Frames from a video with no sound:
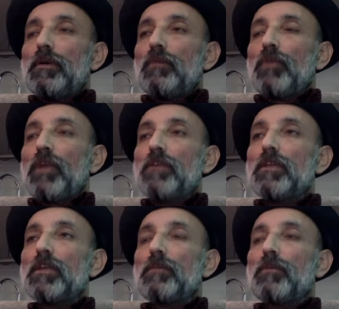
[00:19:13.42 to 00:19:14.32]
when I
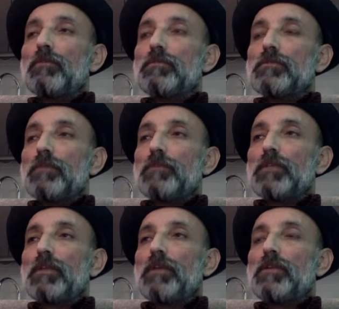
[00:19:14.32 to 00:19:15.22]
think about something
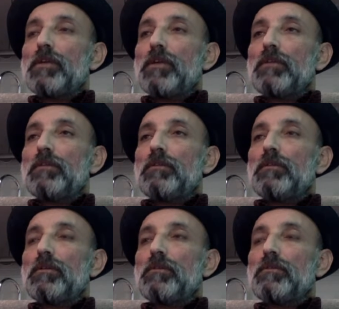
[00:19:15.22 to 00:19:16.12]
like that,
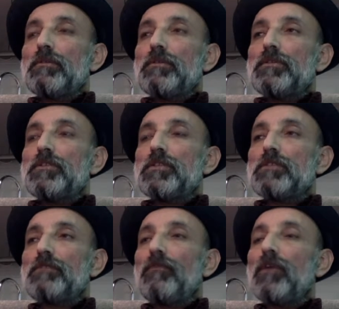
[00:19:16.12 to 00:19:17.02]
it
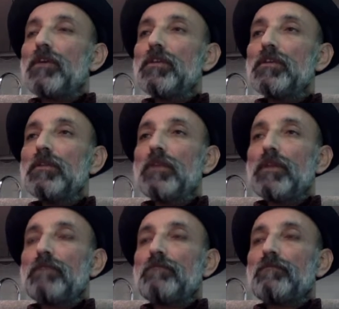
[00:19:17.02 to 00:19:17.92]
just fucking
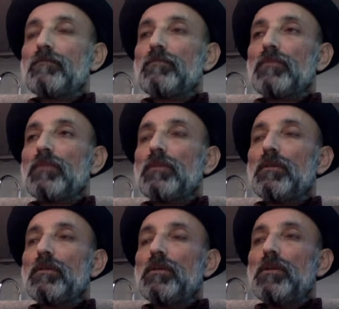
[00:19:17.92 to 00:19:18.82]
like
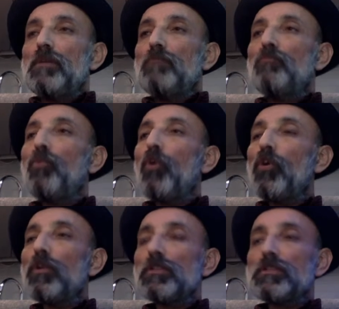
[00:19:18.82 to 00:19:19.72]

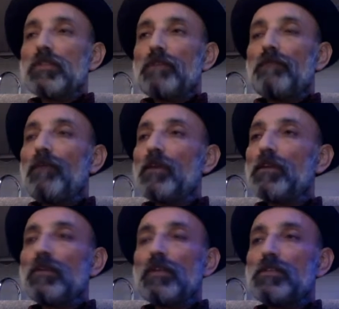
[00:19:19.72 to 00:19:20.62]
boils like
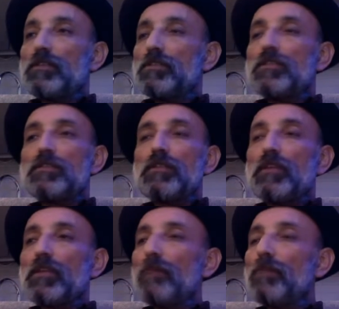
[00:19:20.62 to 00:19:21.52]
fucking like it's just
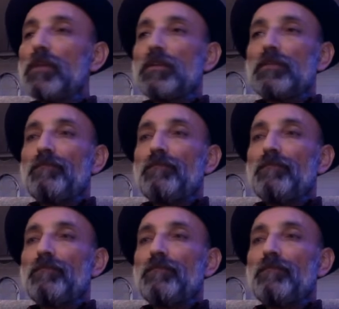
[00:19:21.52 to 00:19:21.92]
like I'm like,